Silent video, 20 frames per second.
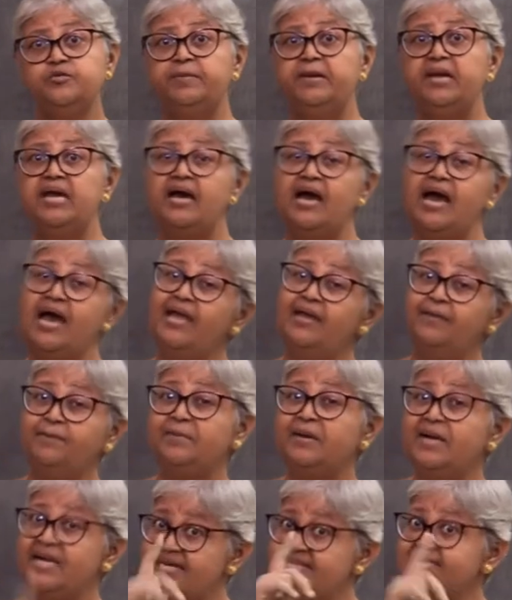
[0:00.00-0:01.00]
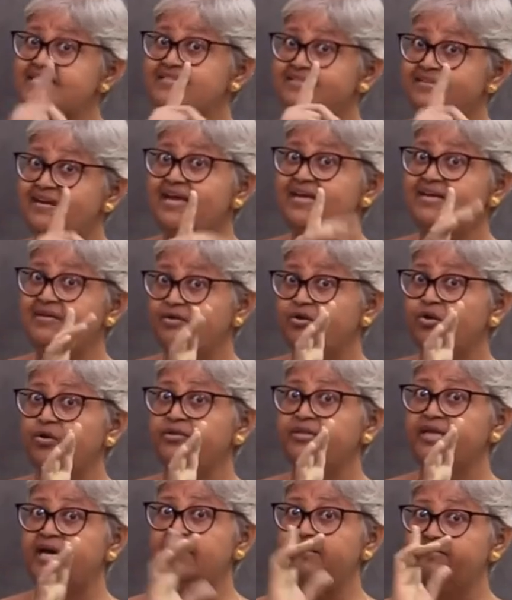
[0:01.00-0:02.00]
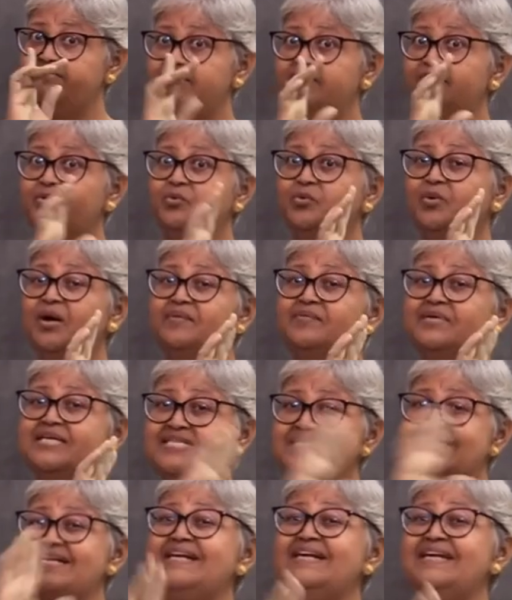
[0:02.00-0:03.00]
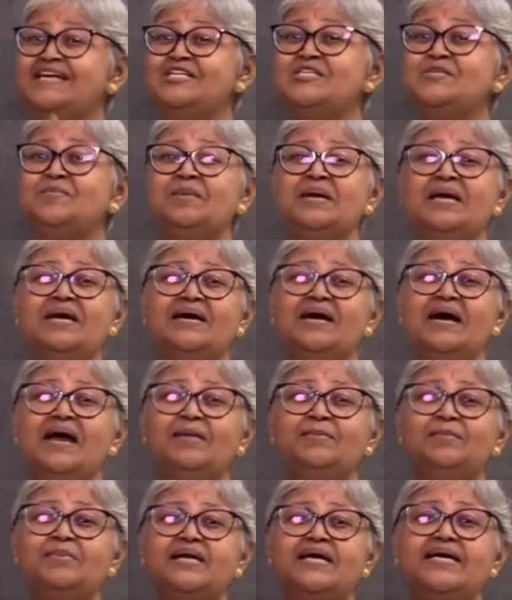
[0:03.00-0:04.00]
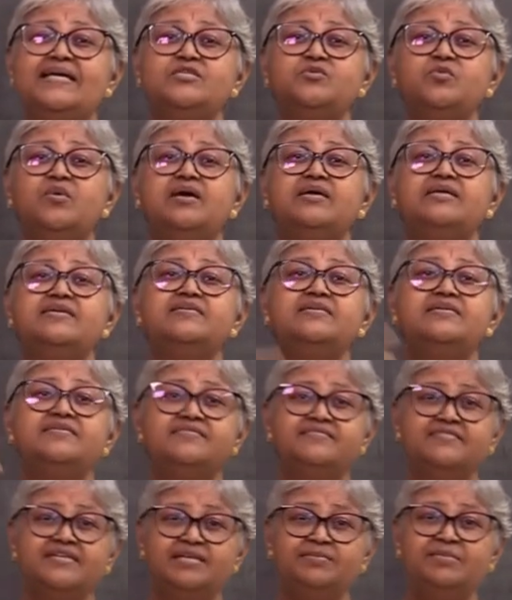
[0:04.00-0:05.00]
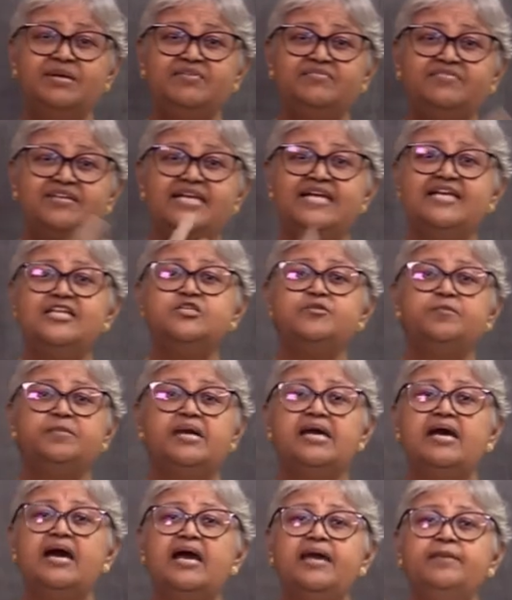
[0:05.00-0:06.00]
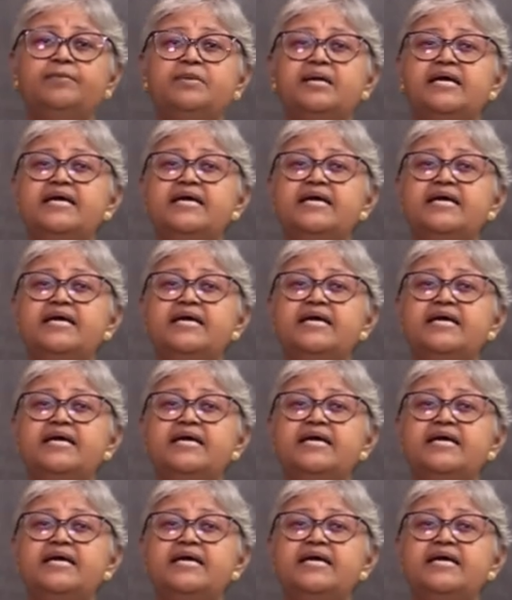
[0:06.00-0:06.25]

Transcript: to pay a high price, right? Note that whoever is ready to pay a high price, whoever will be willing to pay a high